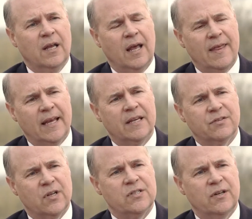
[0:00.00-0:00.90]
and that
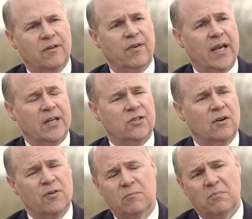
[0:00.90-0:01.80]
gives us an advantage
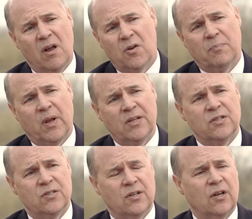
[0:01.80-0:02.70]
over other
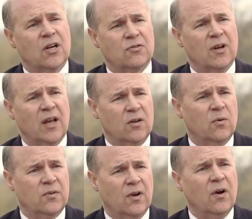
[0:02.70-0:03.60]
places in the country like
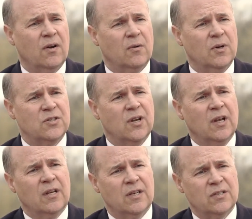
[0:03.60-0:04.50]
North Dakota, which
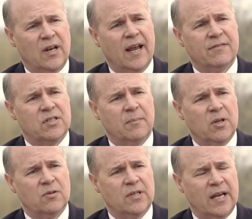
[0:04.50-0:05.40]
doesn't have some of
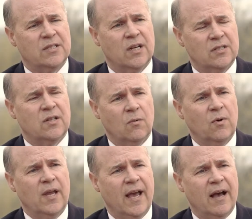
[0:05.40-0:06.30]
those assets that
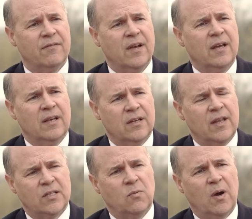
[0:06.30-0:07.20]
we have. And
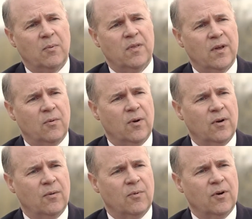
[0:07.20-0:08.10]
that's why we think
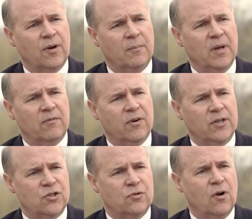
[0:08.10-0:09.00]
we're going to be a very
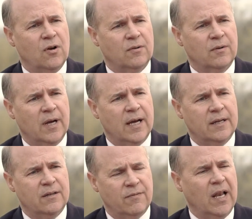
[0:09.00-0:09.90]
strong
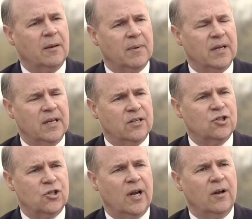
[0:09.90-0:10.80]
development in
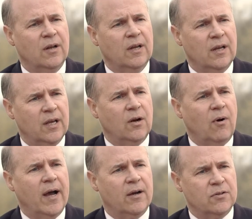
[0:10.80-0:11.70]
shale in
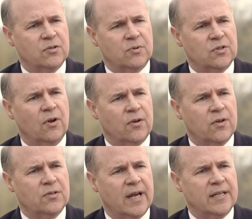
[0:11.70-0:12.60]
Ohio as a result of
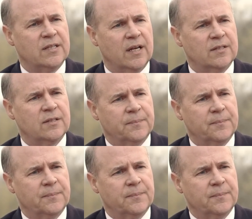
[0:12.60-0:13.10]
those assets.